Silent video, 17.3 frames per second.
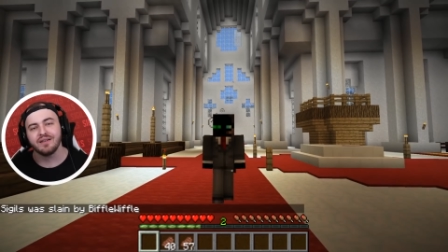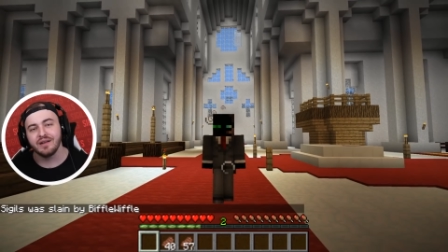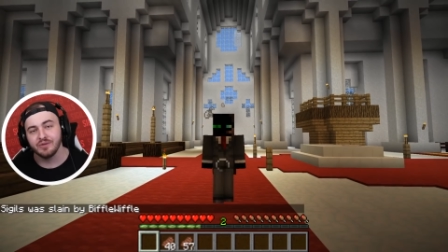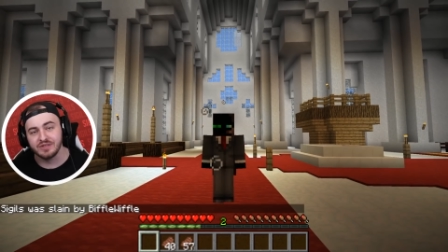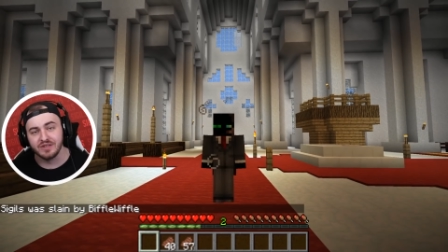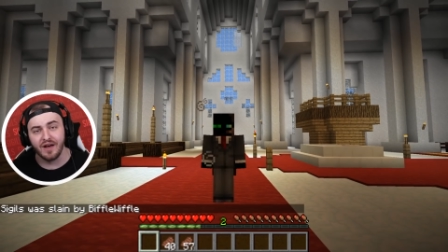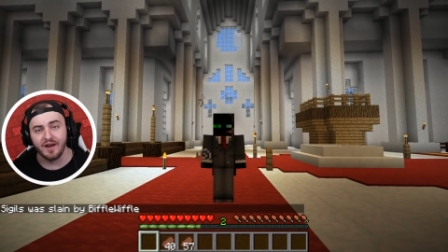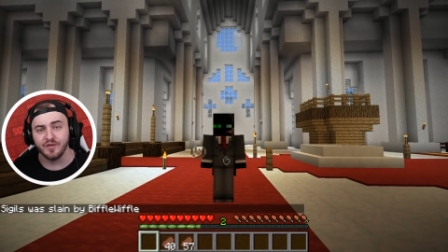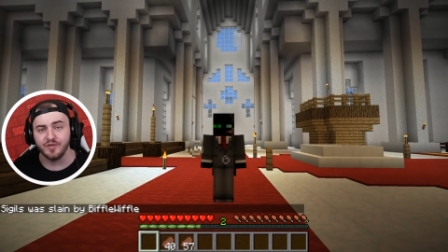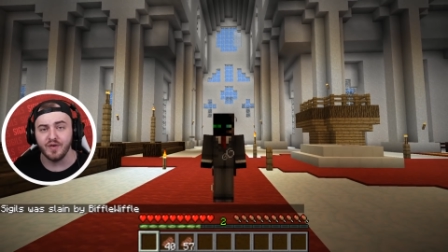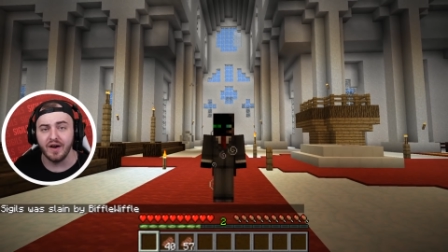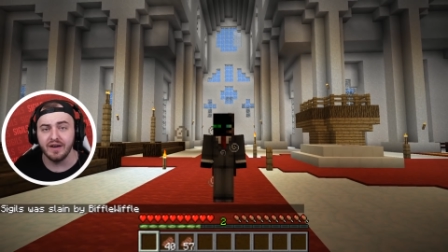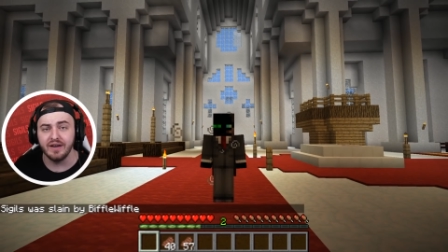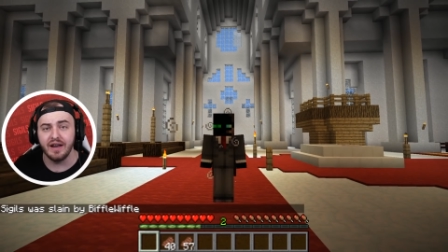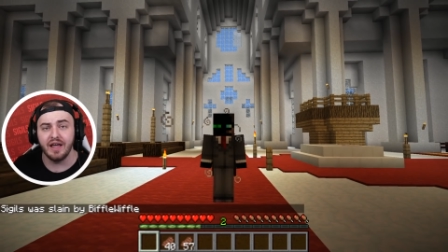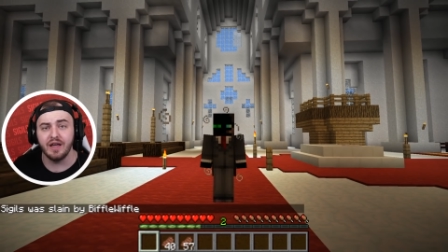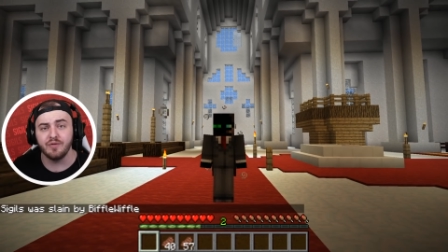It was a lot of
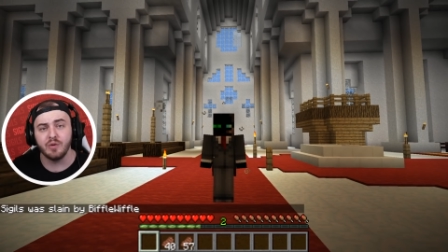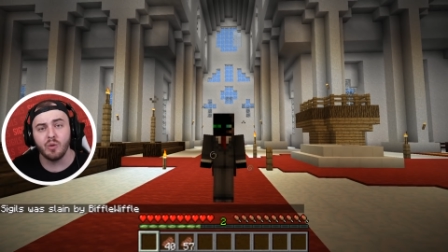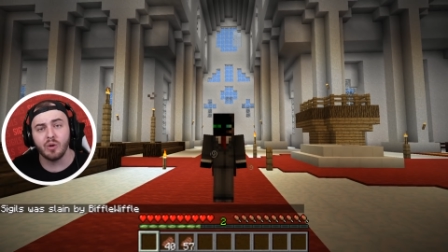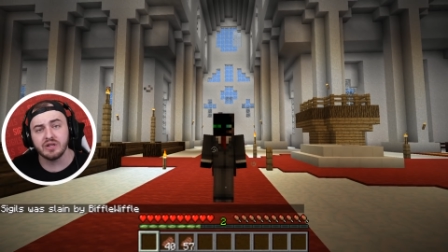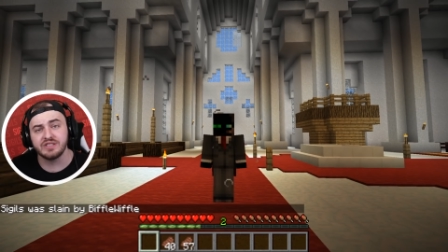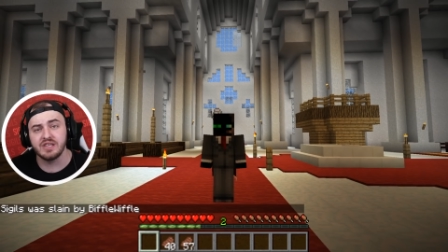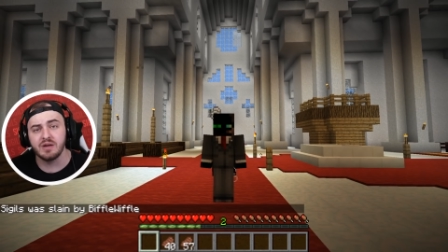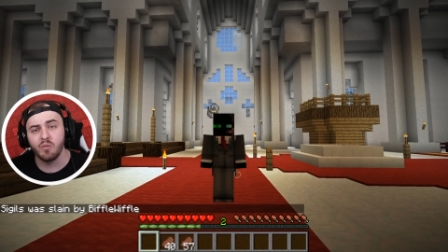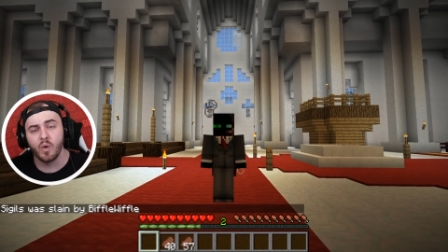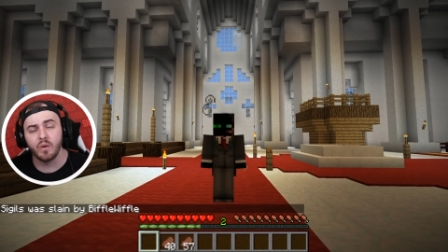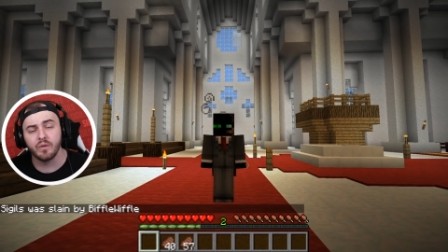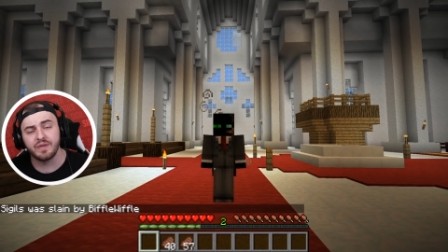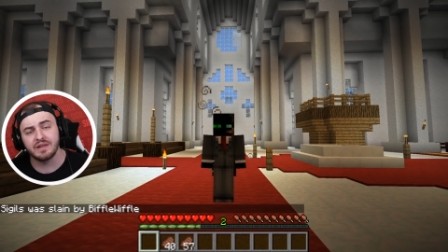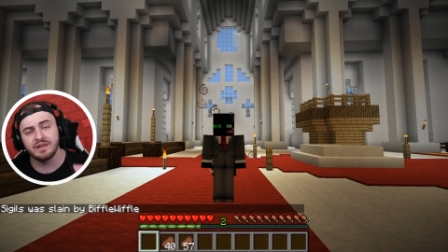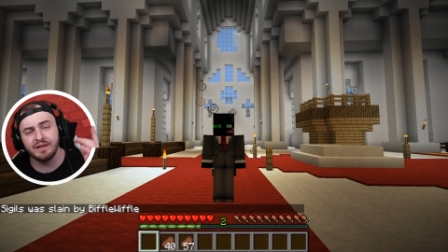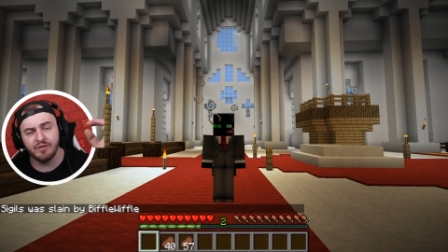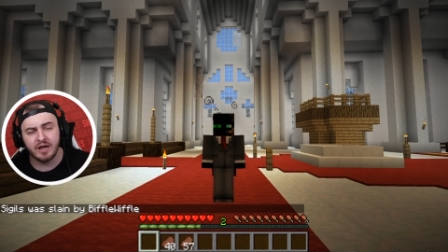fun. If you want to see more with
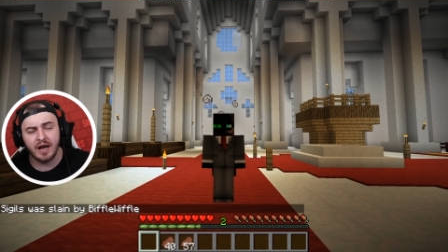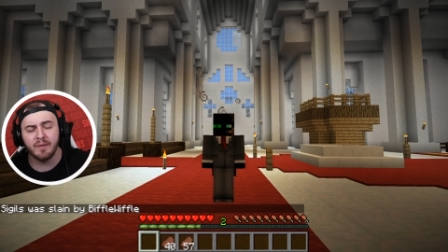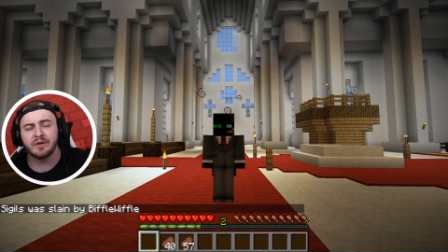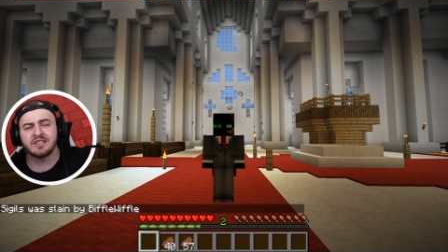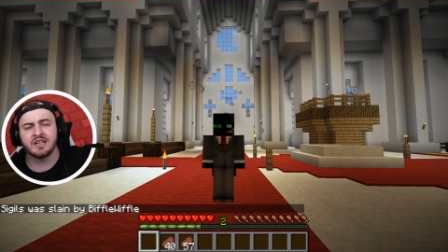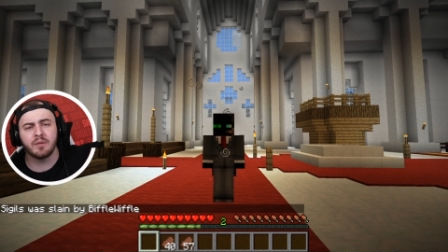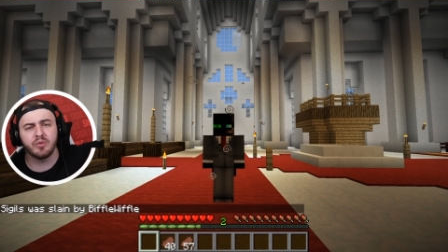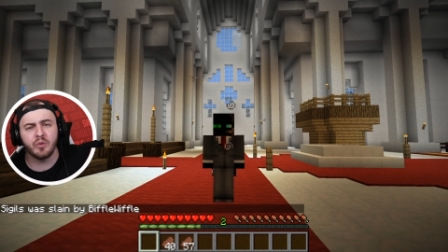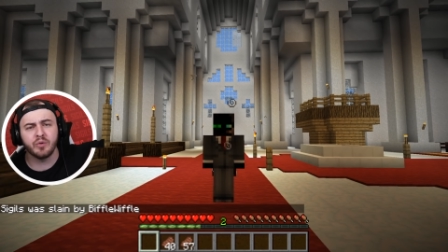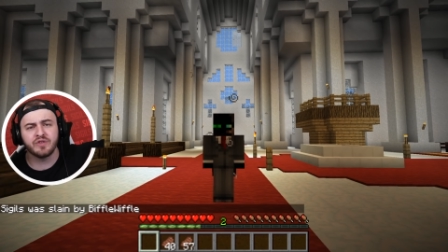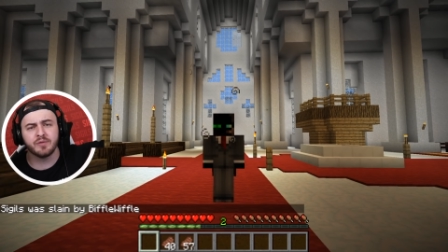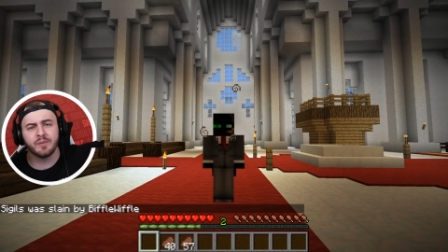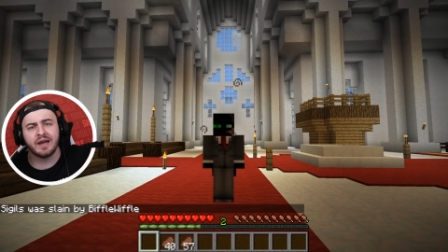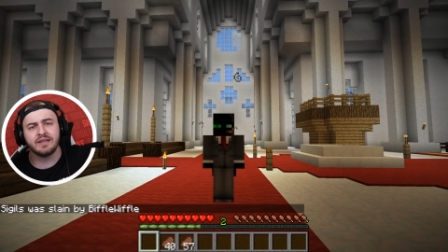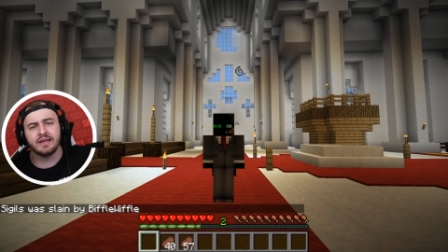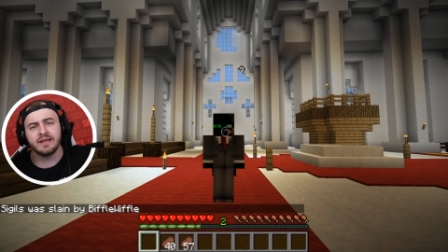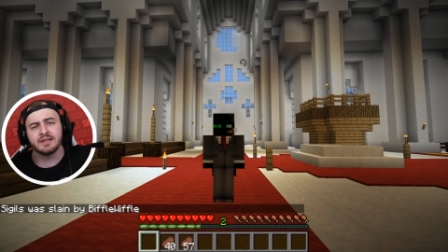it, leave a comment down below with some
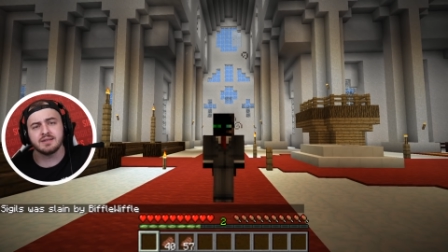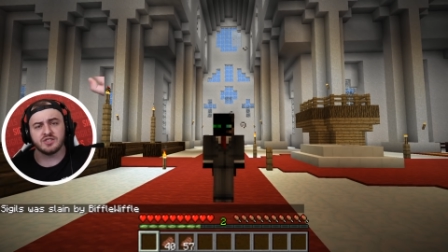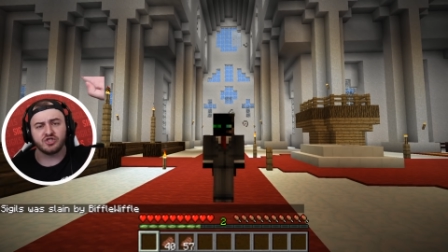ideas.